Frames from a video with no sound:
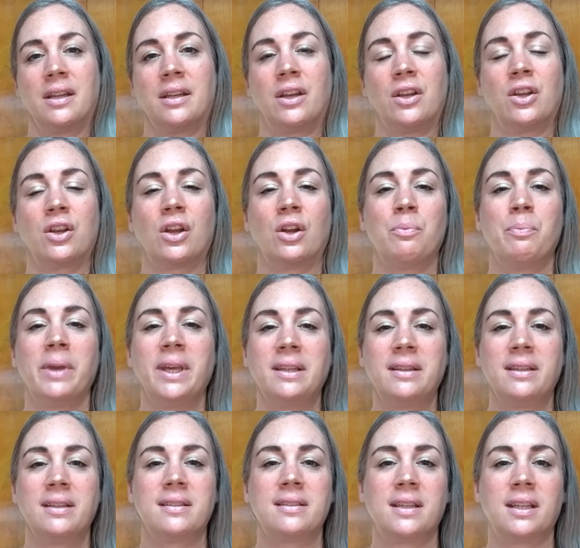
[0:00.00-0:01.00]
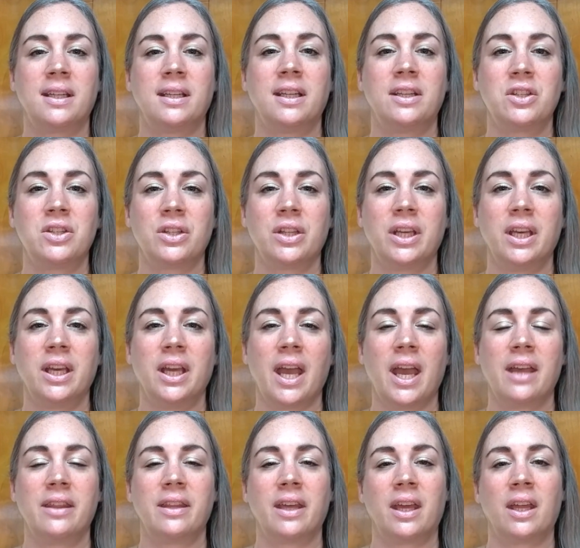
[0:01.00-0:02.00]
Now you're going to beat this in initially
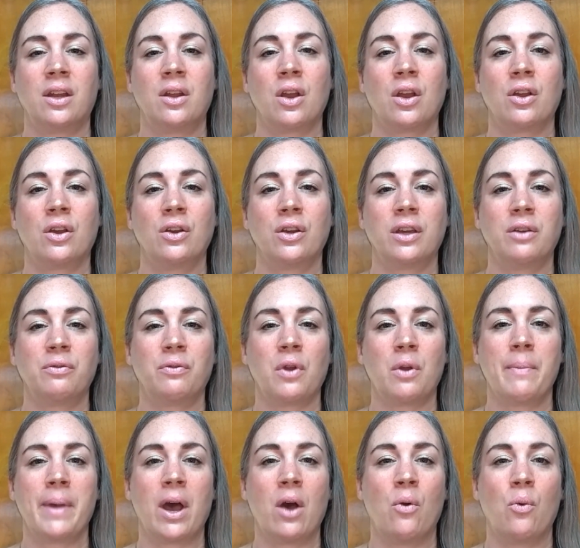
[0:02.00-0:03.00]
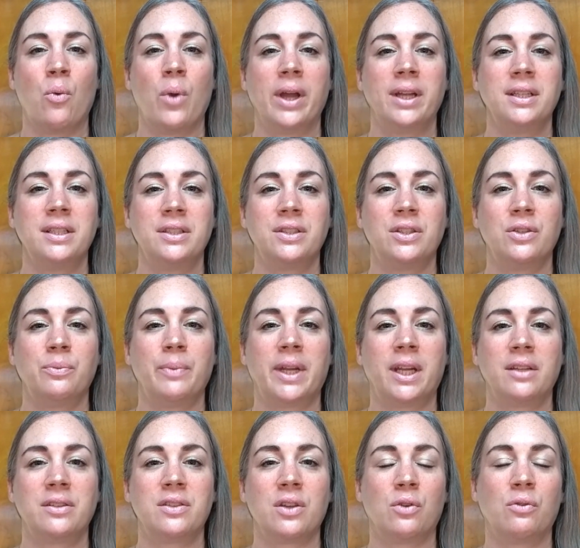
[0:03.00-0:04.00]
and then cook it for about 1 to 2
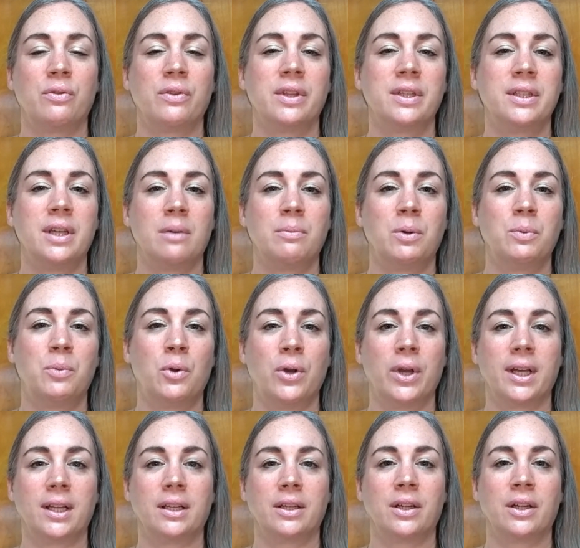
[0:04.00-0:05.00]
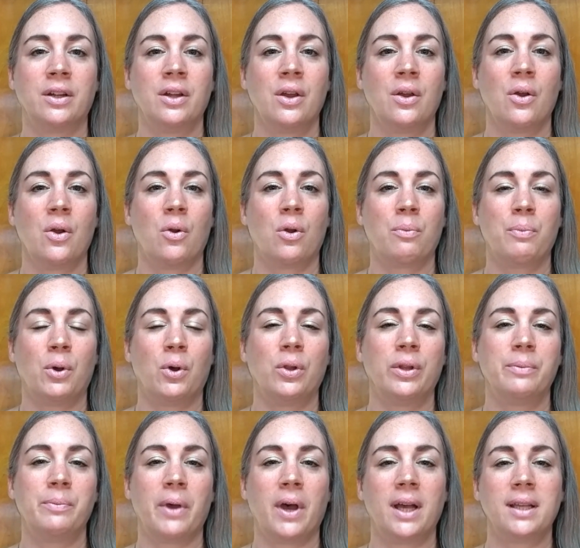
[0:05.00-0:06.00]
minutes over the double boiler or
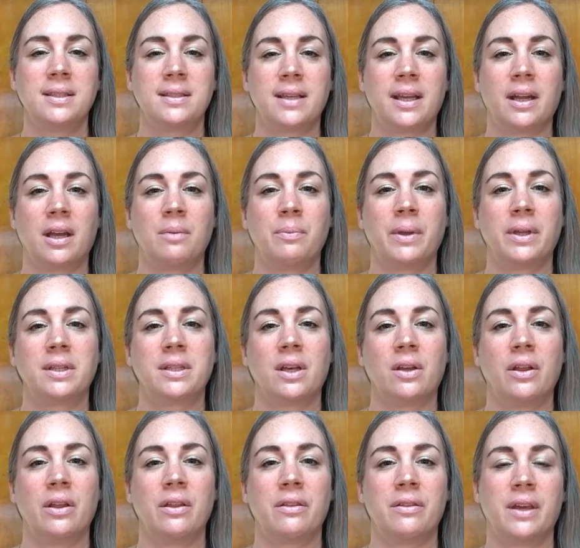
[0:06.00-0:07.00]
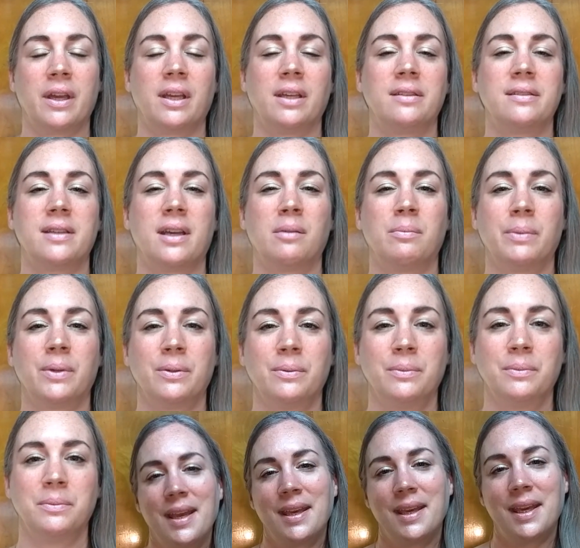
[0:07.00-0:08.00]
bowl and pot setup until it thickens up.
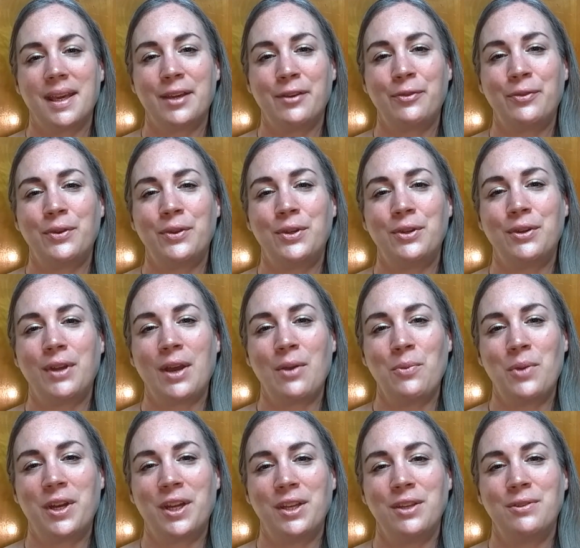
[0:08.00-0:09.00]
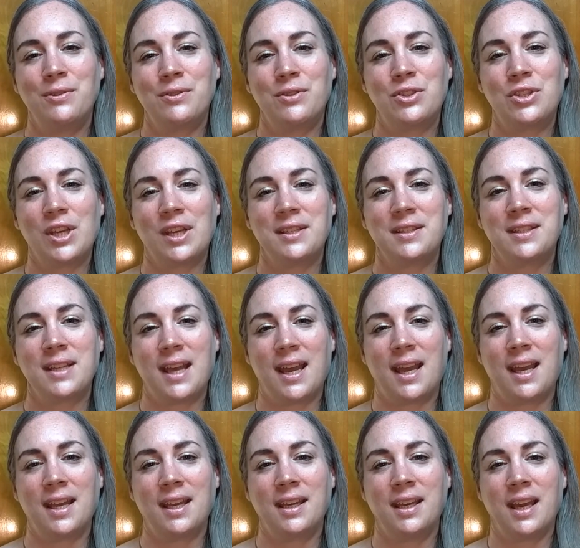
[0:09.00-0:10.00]
If you do not want to use just
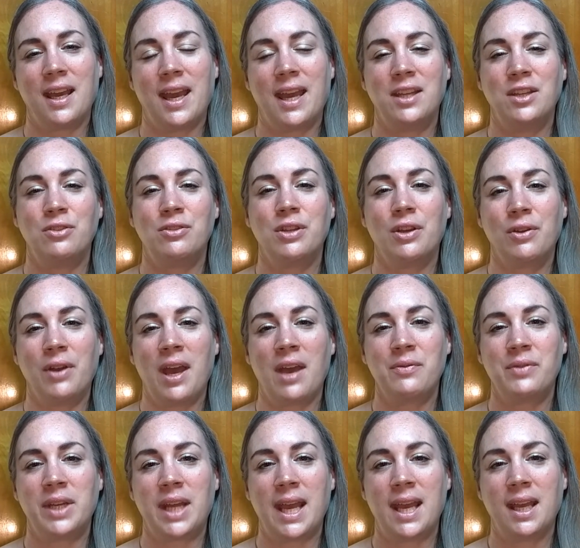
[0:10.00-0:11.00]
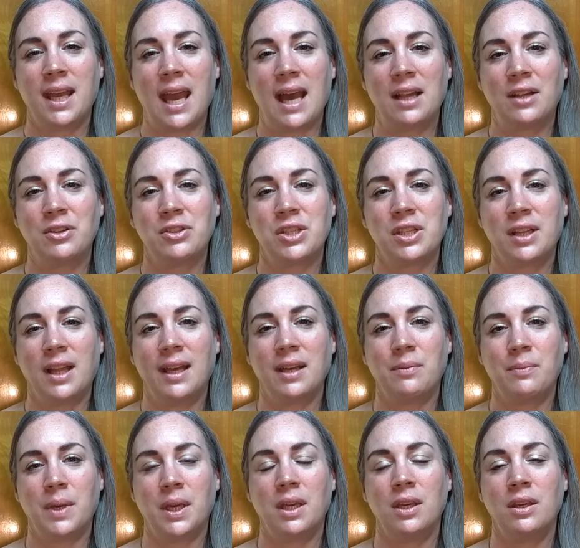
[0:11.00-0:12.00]
egg and you don't have an egg allergy
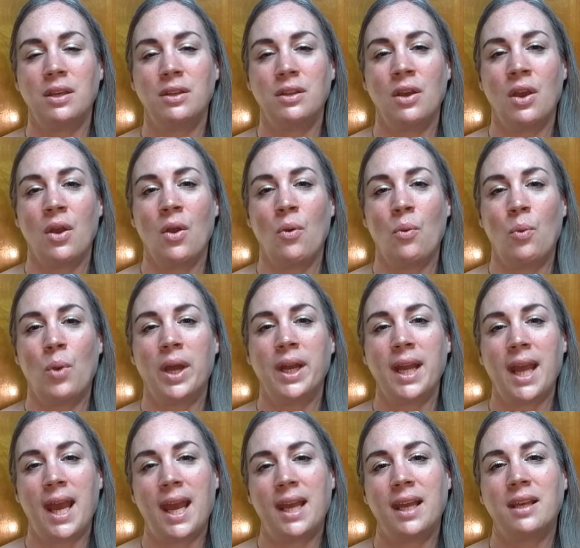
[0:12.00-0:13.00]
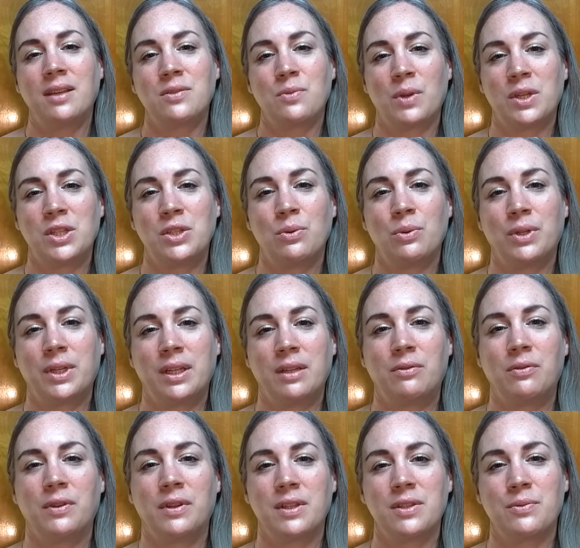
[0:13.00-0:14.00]
like me, 1 egg is what you will
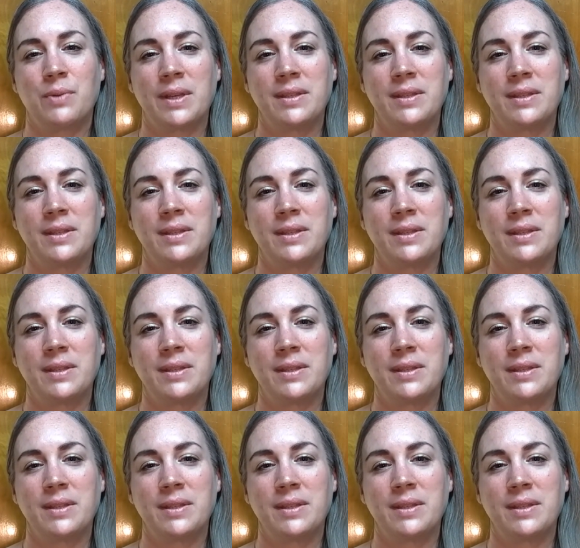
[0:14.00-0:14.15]
need for this